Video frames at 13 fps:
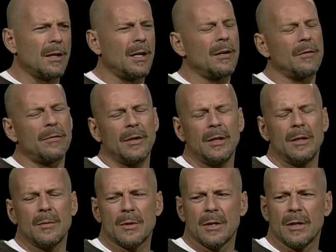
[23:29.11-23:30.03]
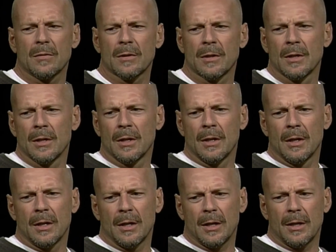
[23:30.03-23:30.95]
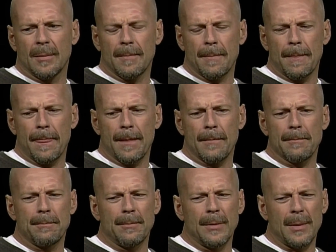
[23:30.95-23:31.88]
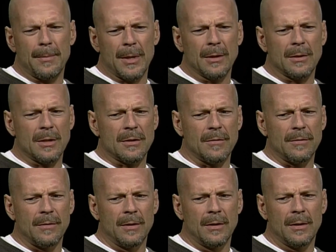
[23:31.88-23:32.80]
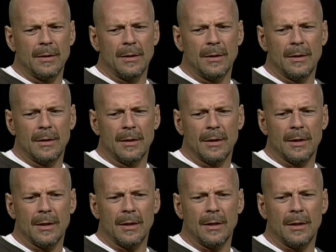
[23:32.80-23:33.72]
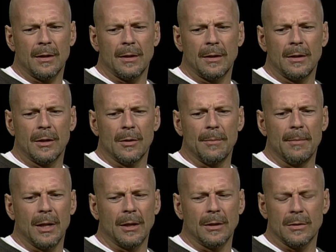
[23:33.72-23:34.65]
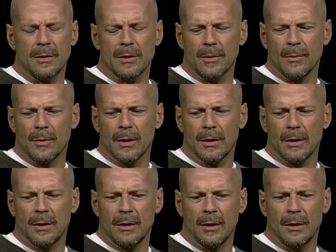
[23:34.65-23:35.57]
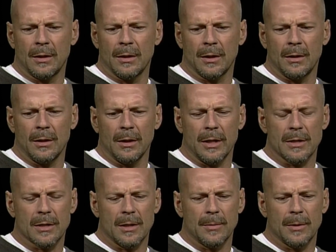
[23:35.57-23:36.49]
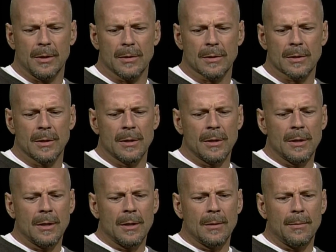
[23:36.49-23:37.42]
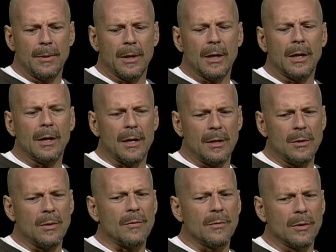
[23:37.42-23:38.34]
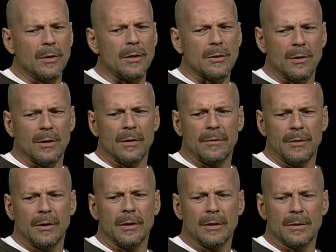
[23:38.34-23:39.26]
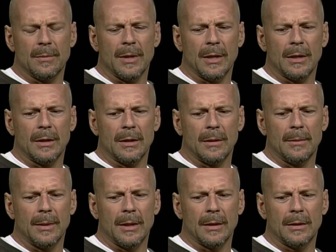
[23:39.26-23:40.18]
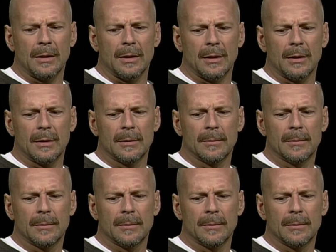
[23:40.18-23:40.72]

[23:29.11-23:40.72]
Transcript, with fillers: can't feed themselves. Um, my politics have, uh, you know, mellowed somewhat in, in, in the last couple of years, but I, I do have really strong feelings about about uh,